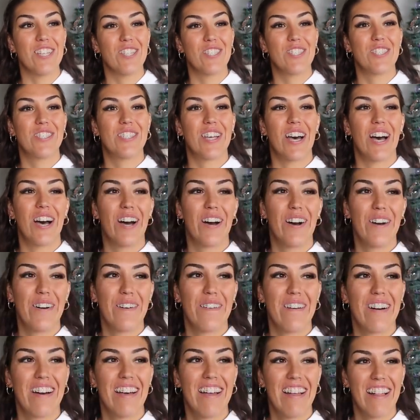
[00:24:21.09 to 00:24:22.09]

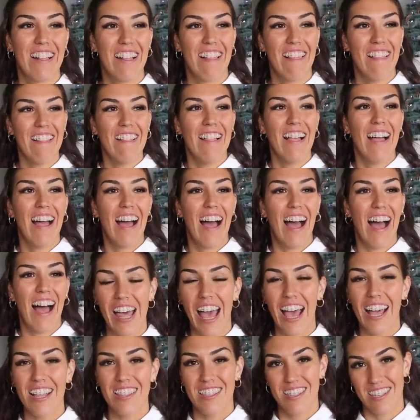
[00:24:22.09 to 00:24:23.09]
So
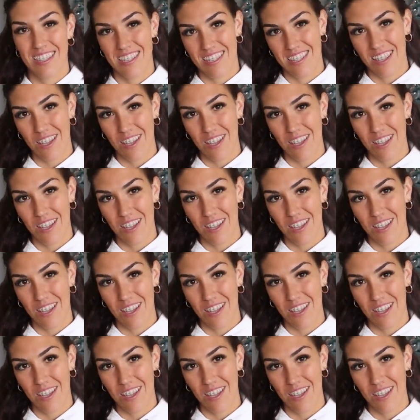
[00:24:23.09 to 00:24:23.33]
that's